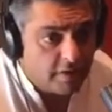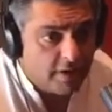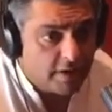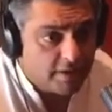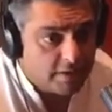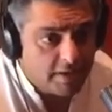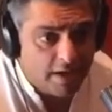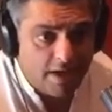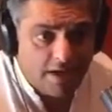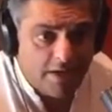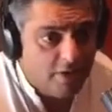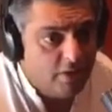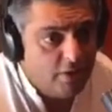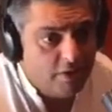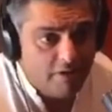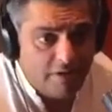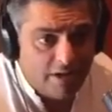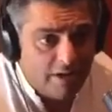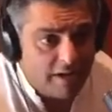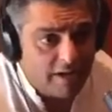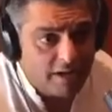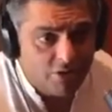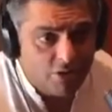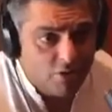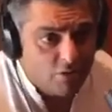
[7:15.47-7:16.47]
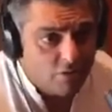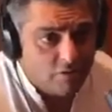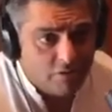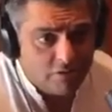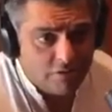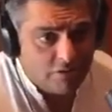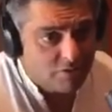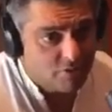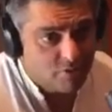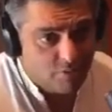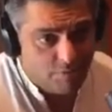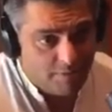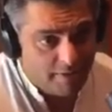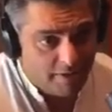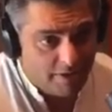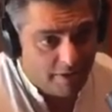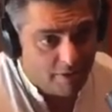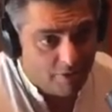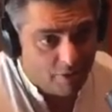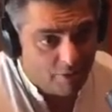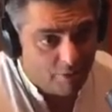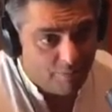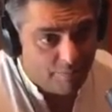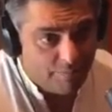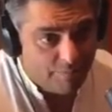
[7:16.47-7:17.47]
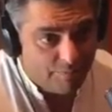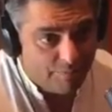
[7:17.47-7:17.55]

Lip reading: flat tire, you realize you're not a superhero.